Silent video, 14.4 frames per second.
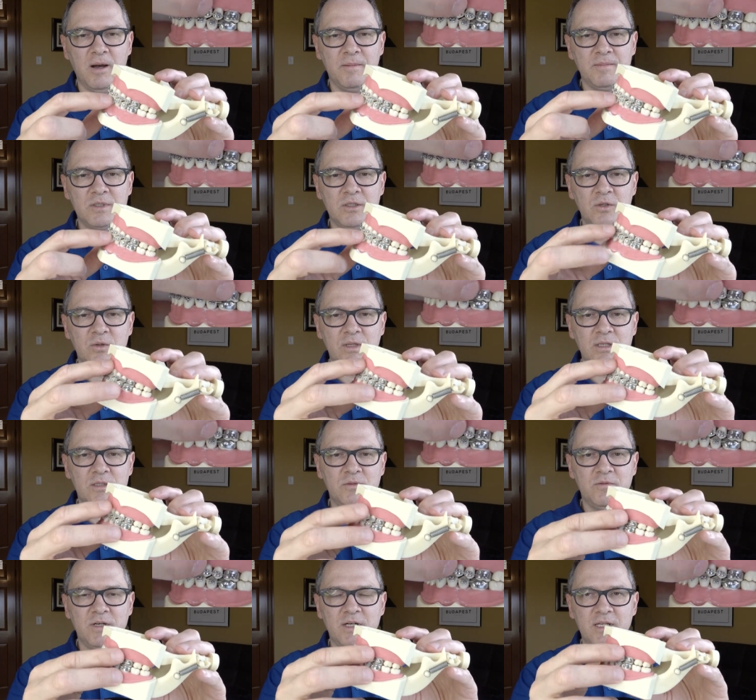So that's
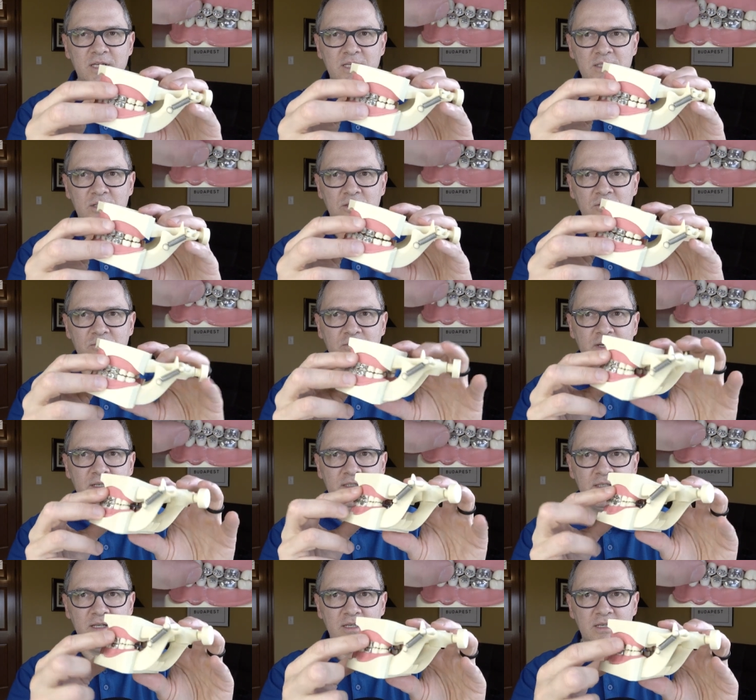fairly easy to
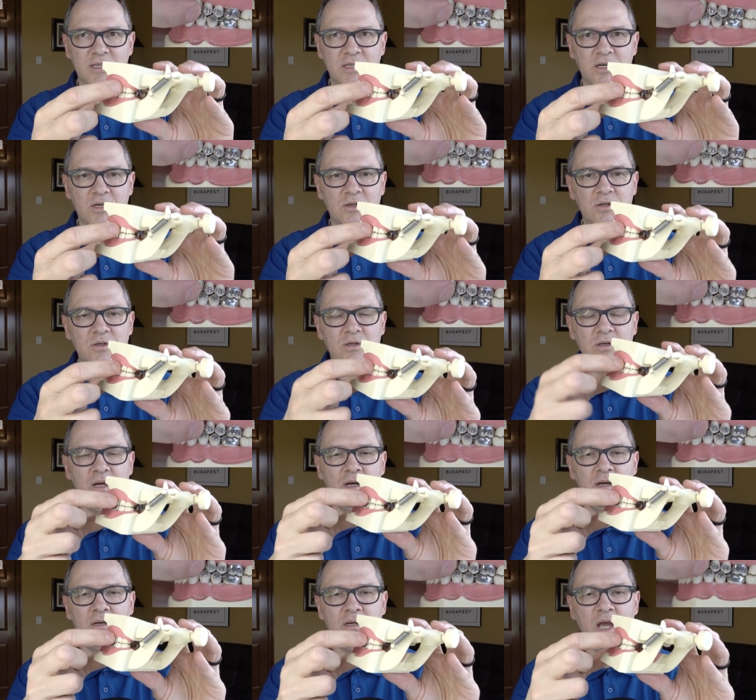fix. And the other
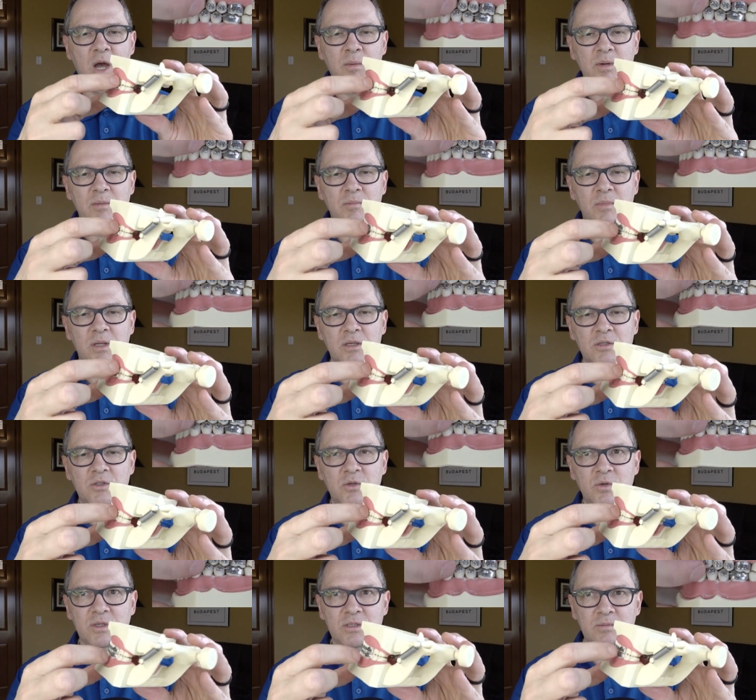common
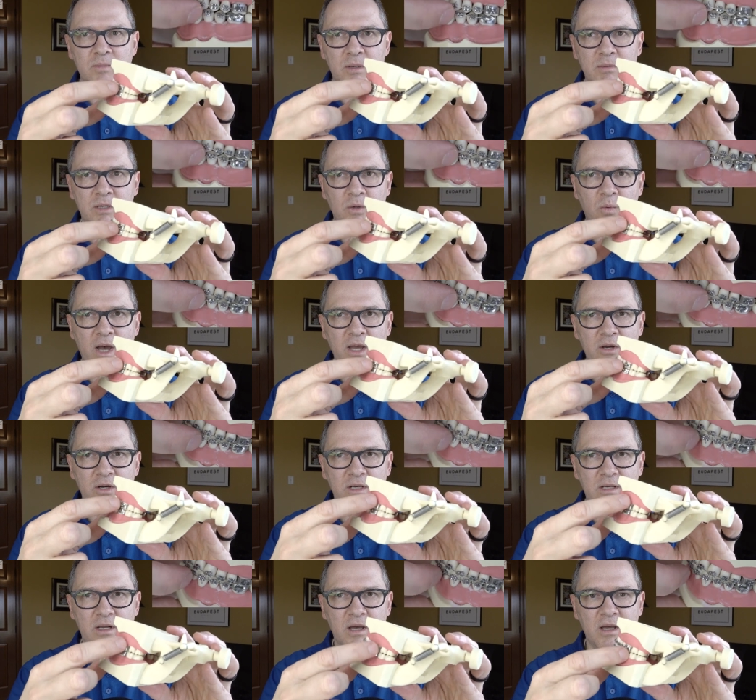issue is maybe the wire
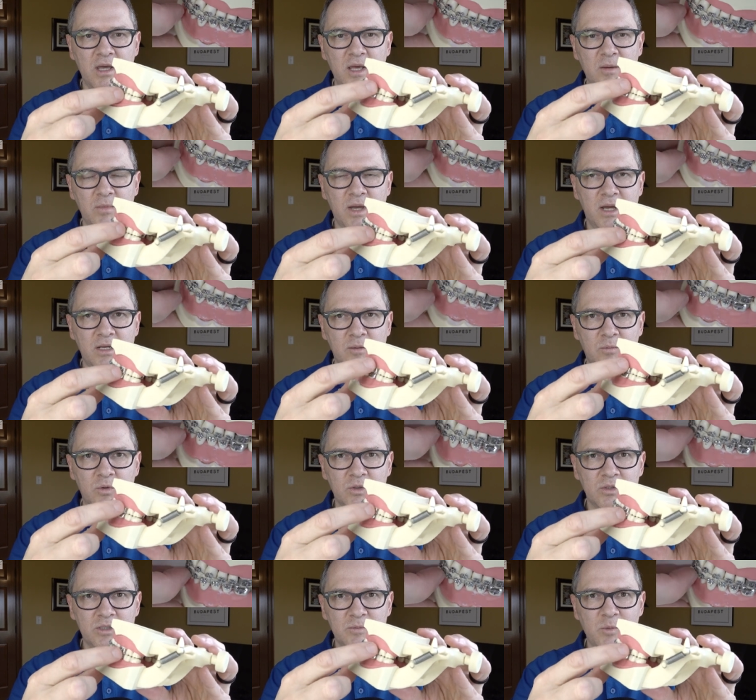behind the
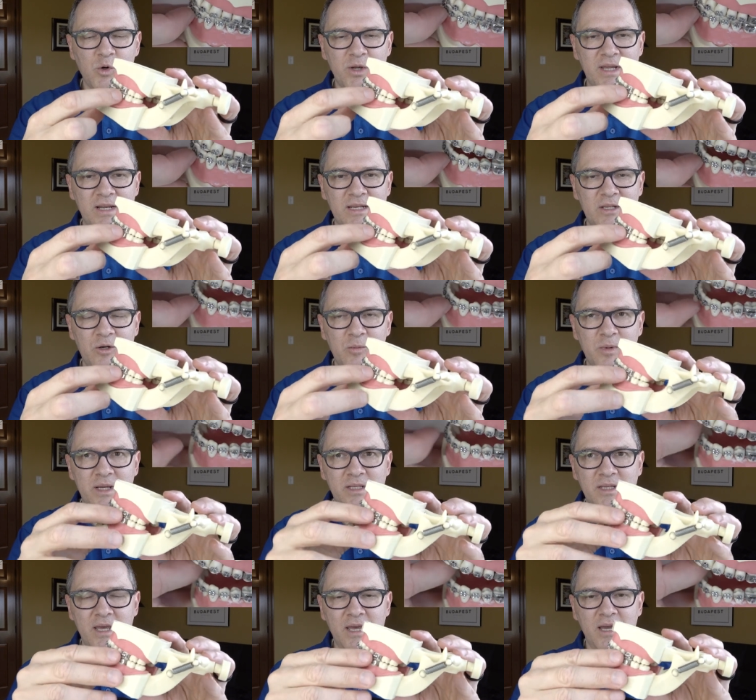molars poking a little
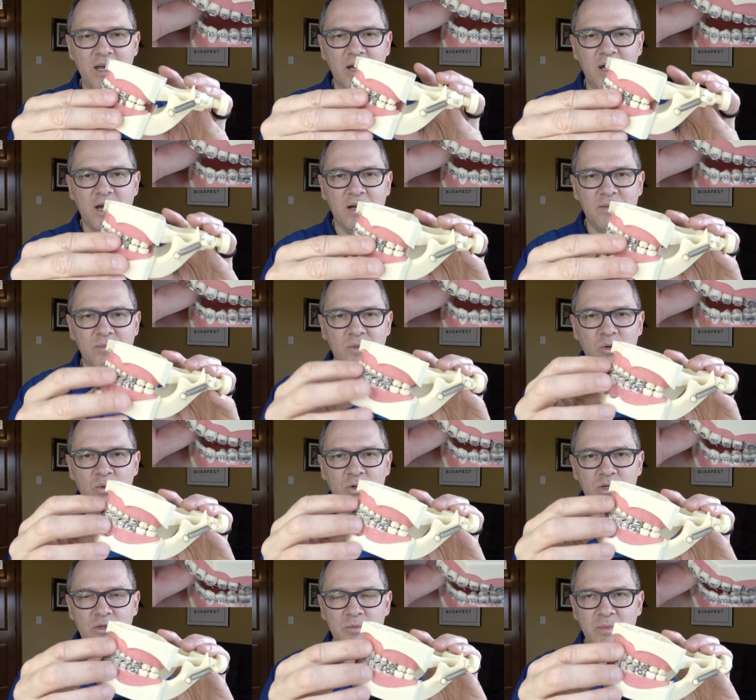bit,
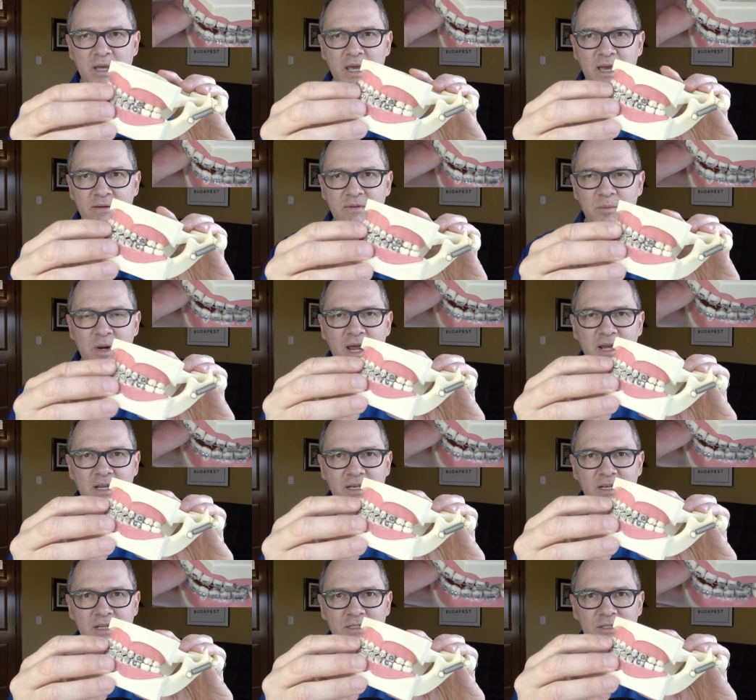or you may have a
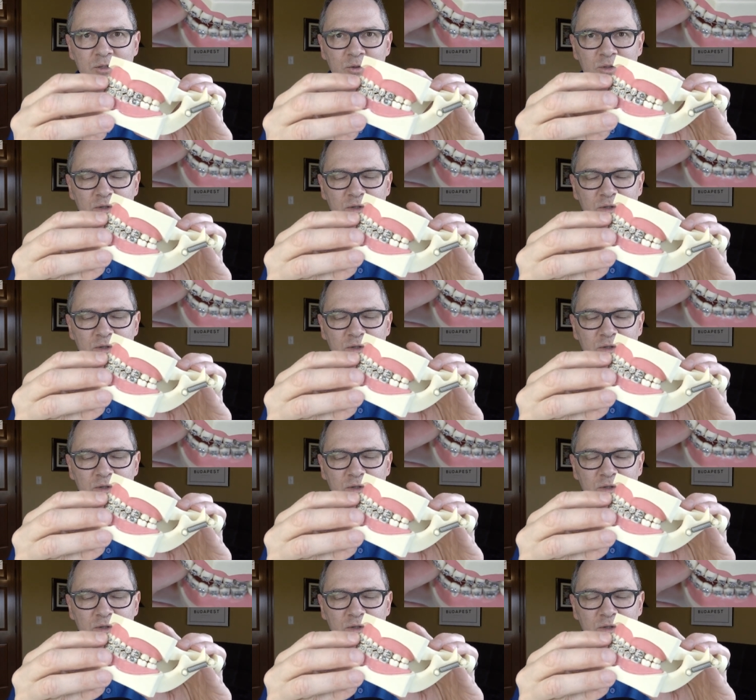bracket that's loose.